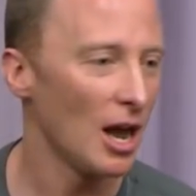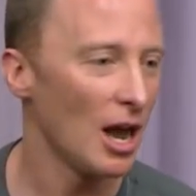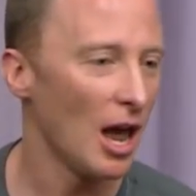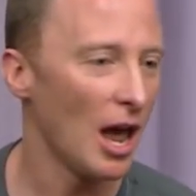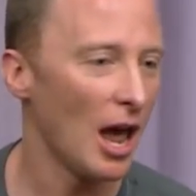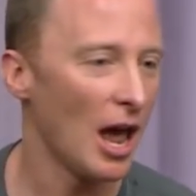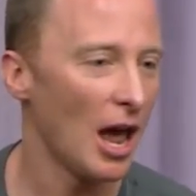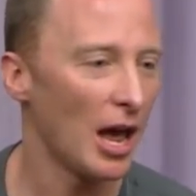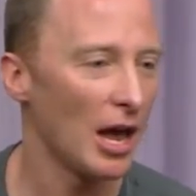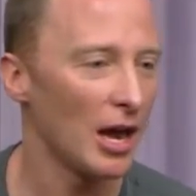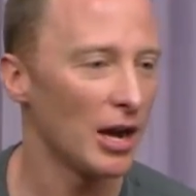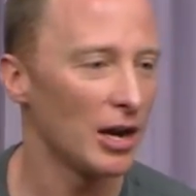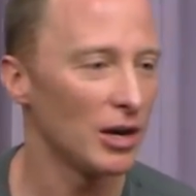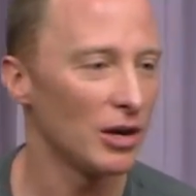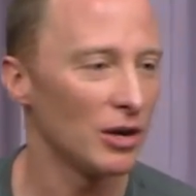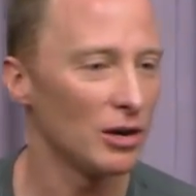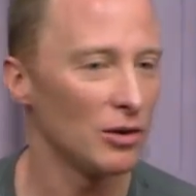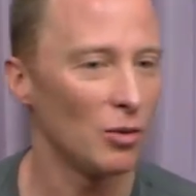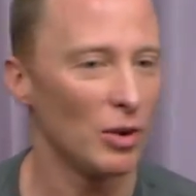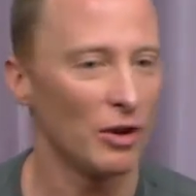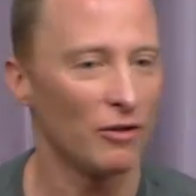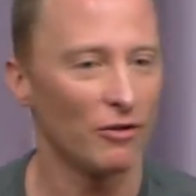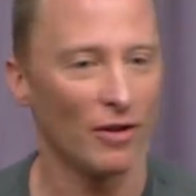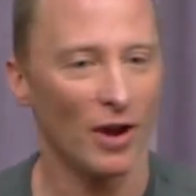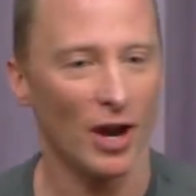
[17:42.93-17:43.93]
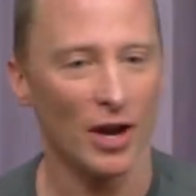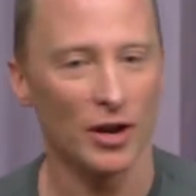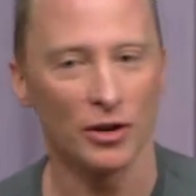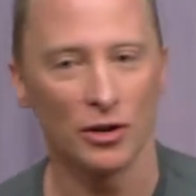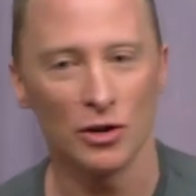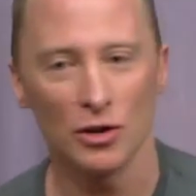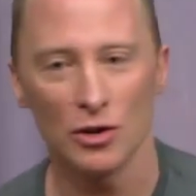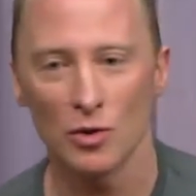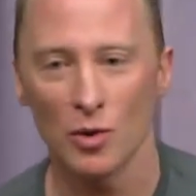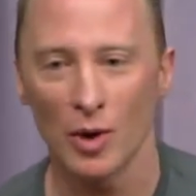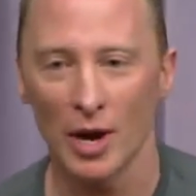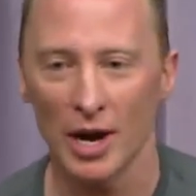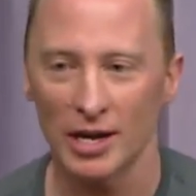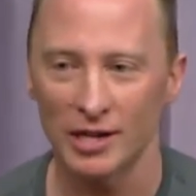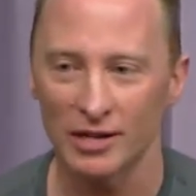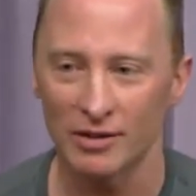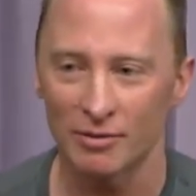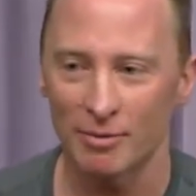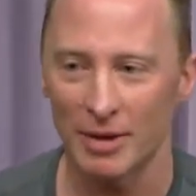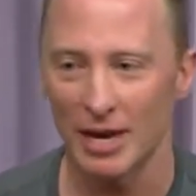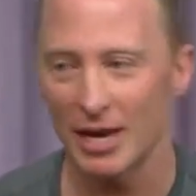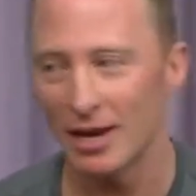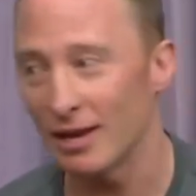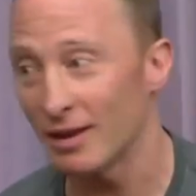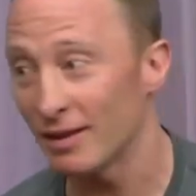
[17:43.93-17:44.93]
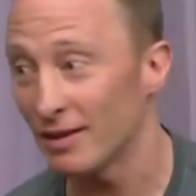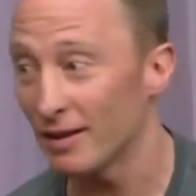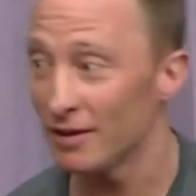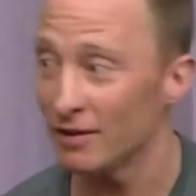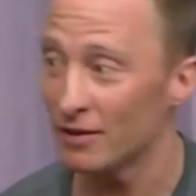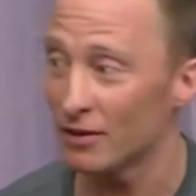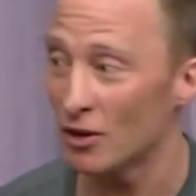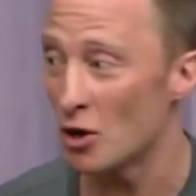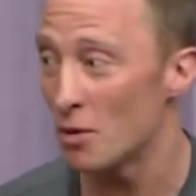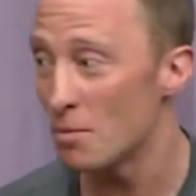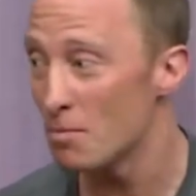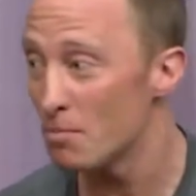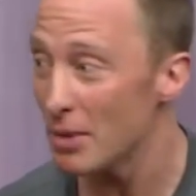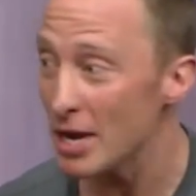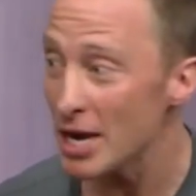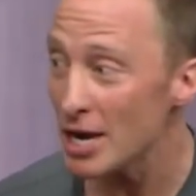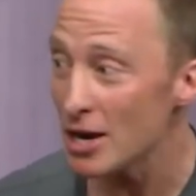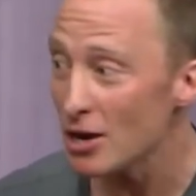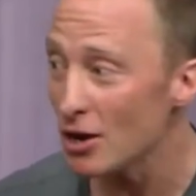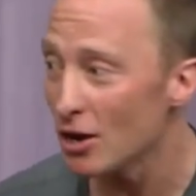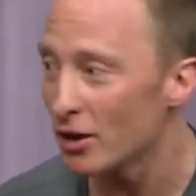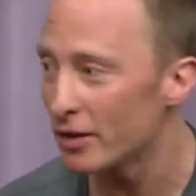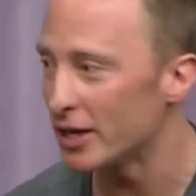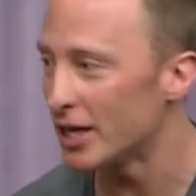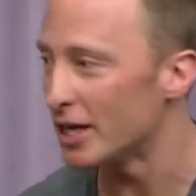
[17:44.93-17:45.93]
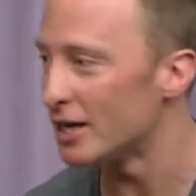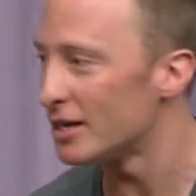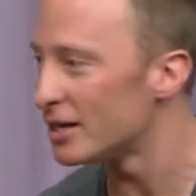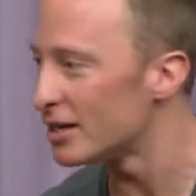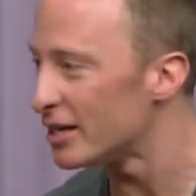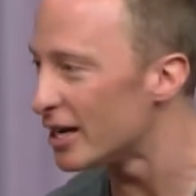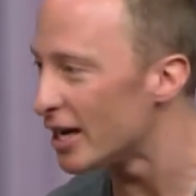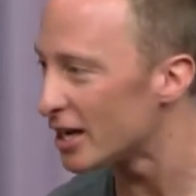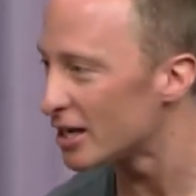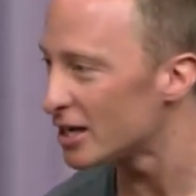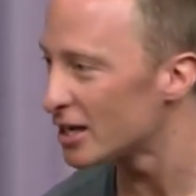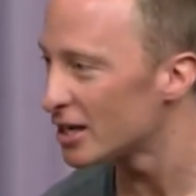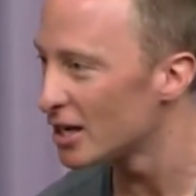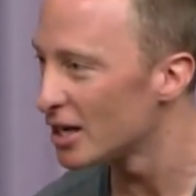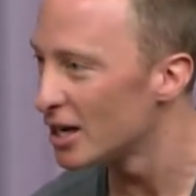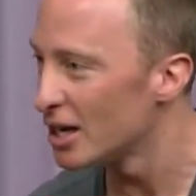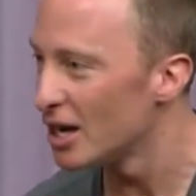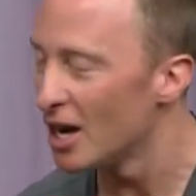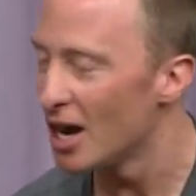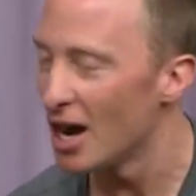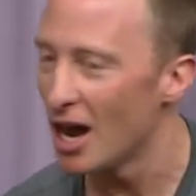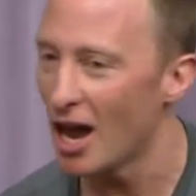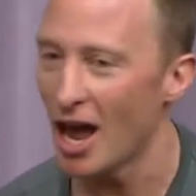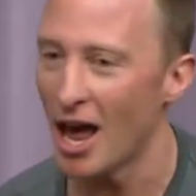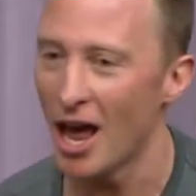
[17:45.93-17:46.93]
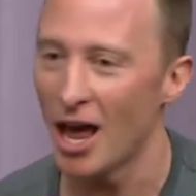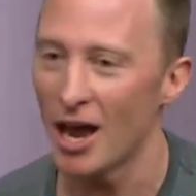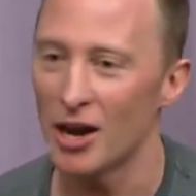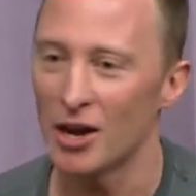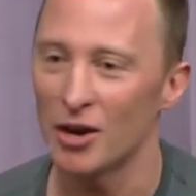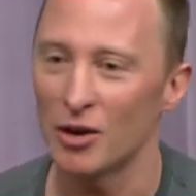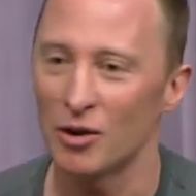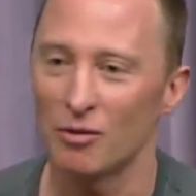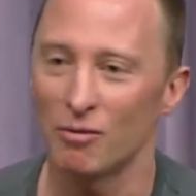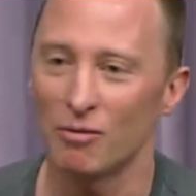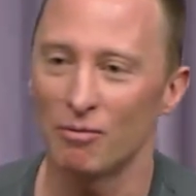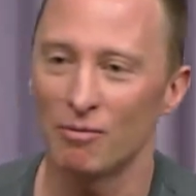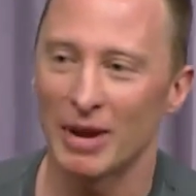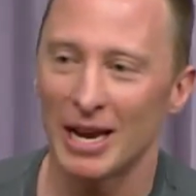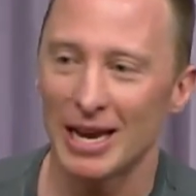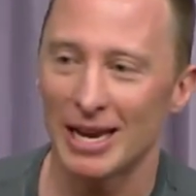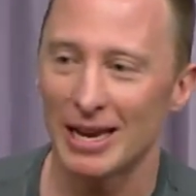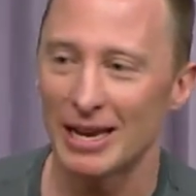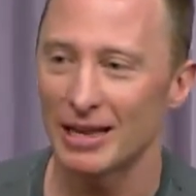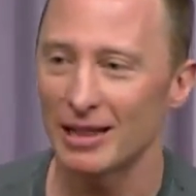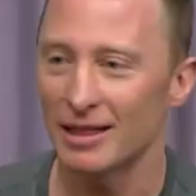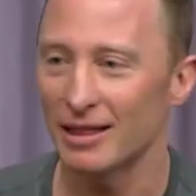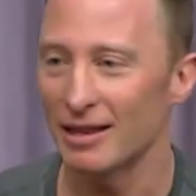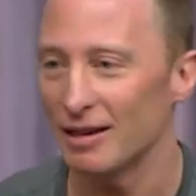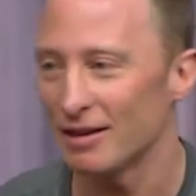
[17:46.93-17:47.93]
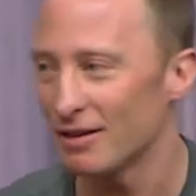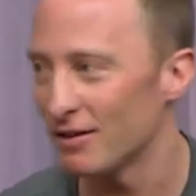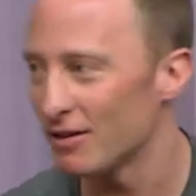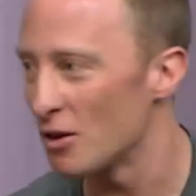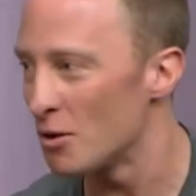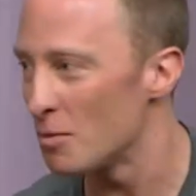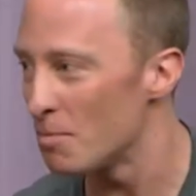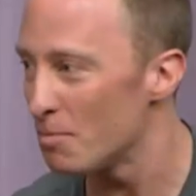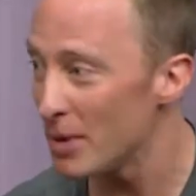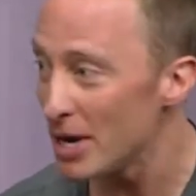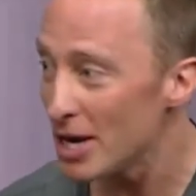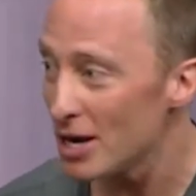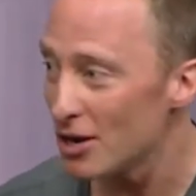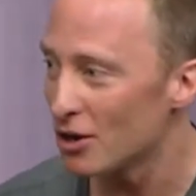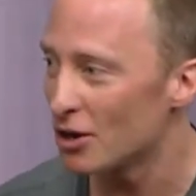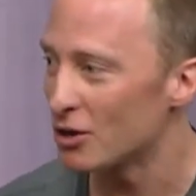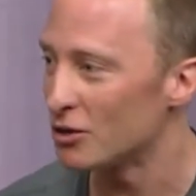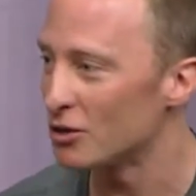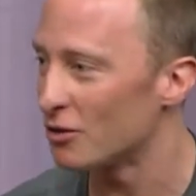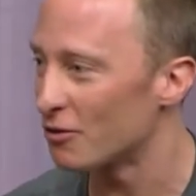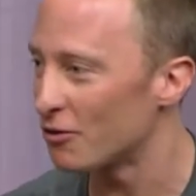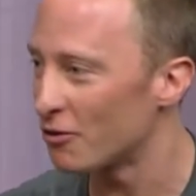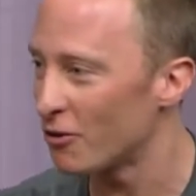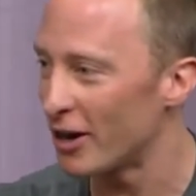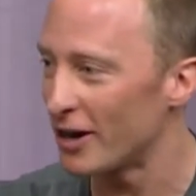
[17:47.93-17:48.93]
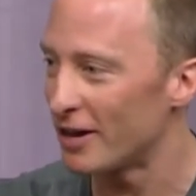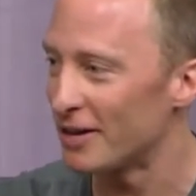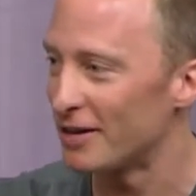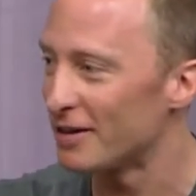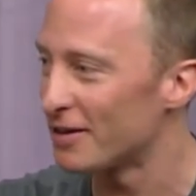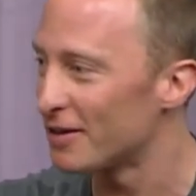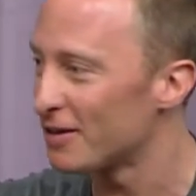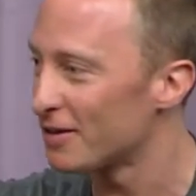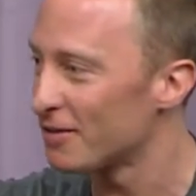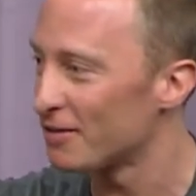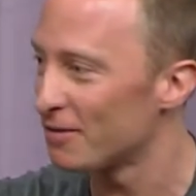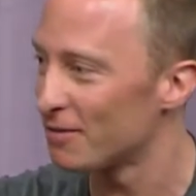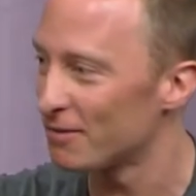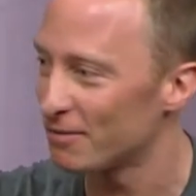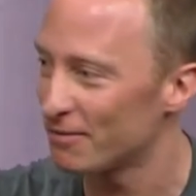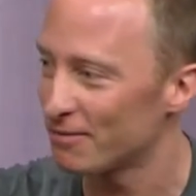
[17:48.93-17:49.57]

and we find new ways of making things go ping on the internet and making things go ping on your friends'